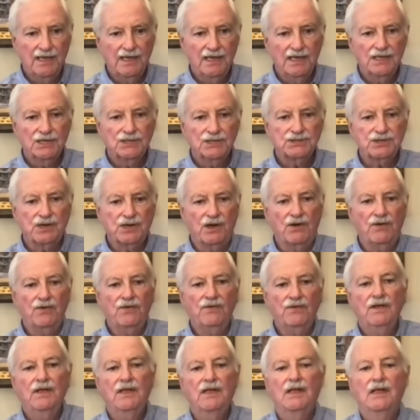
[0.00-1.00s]

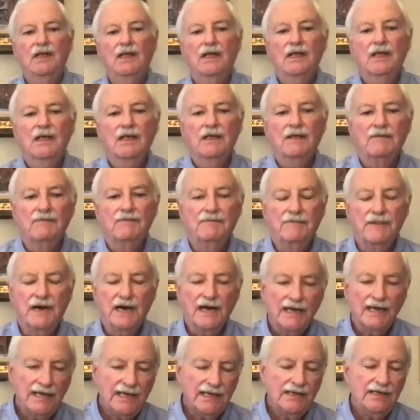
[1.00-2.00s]
So
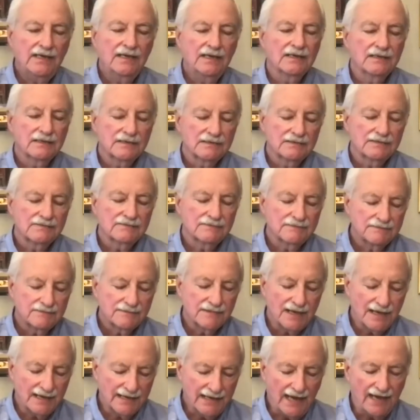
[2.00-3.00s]

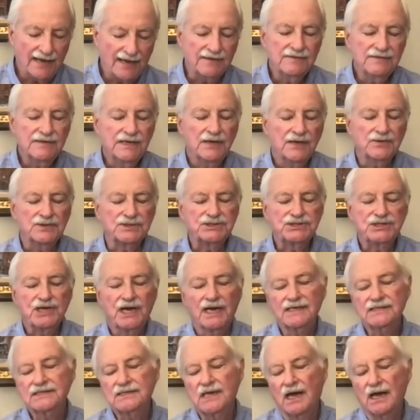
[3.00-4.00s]
it was
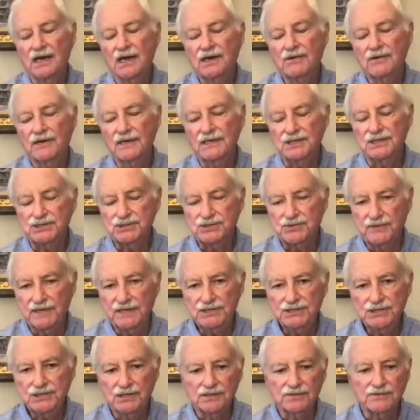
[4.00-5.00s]
John Tucker and his three
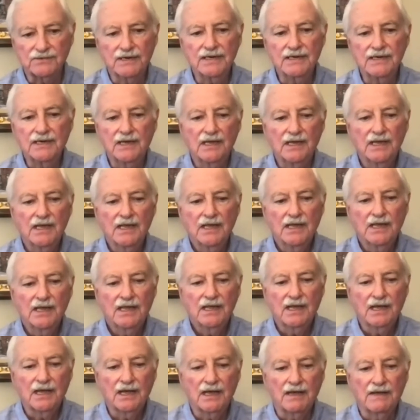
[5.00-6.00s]
children.
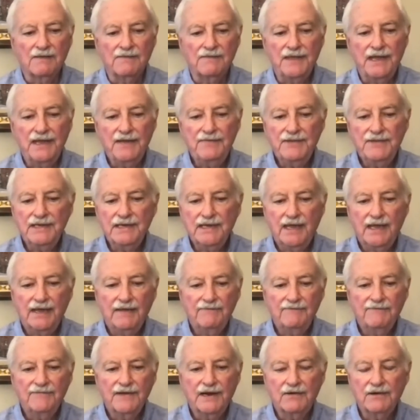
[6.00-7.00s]
They
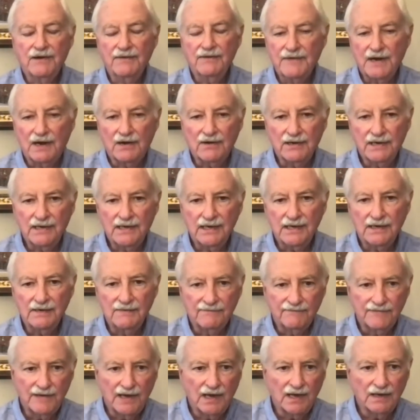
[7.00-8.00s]
became very, very
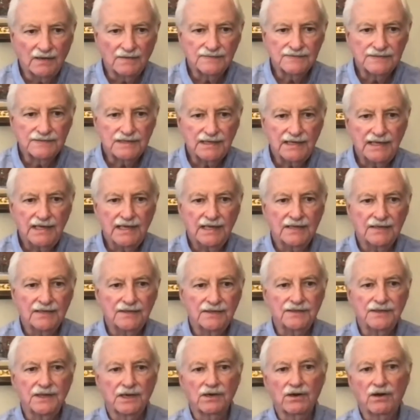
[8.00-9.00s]
involved
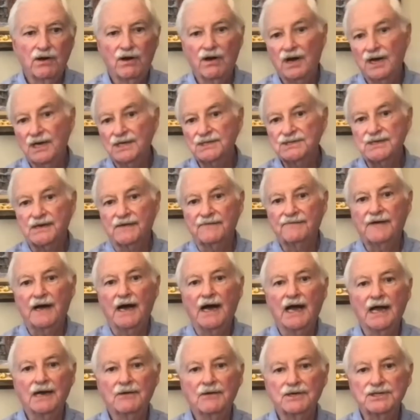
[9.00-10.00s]
in the cause of
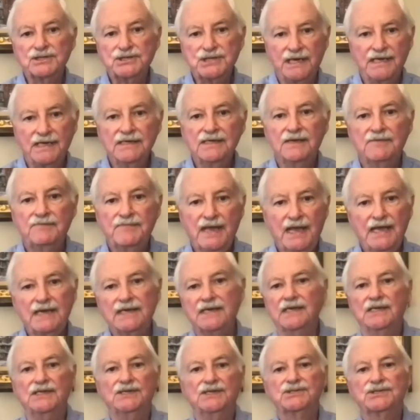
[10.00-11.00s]
Irish
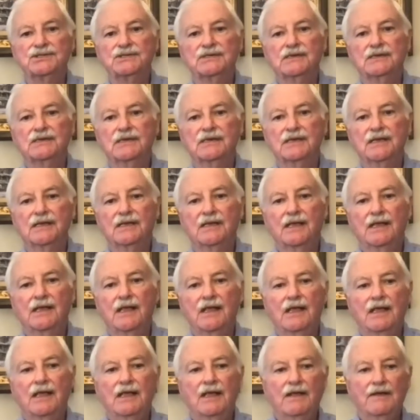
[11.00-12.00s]
independence.
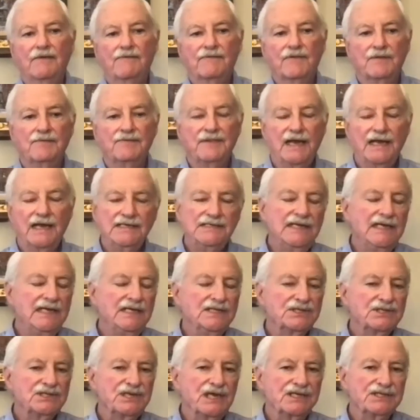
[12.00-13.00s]
From
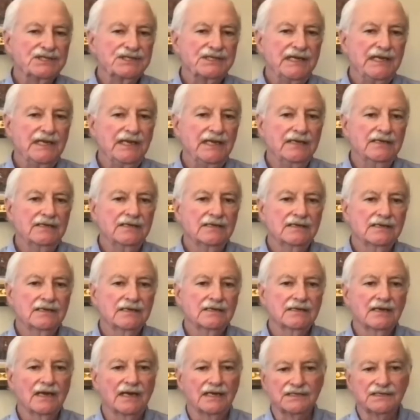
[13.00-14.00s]
1916
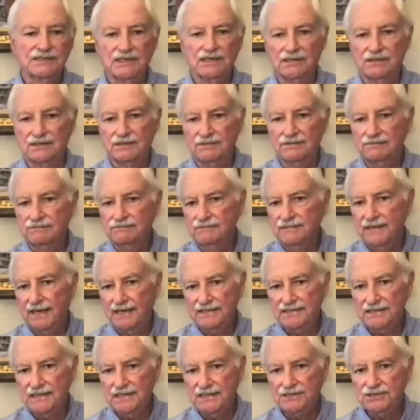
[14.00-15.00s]
until
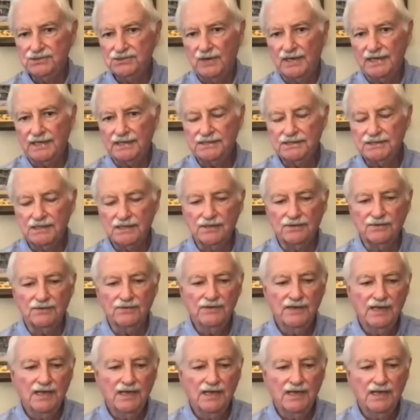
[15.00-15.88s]
1922,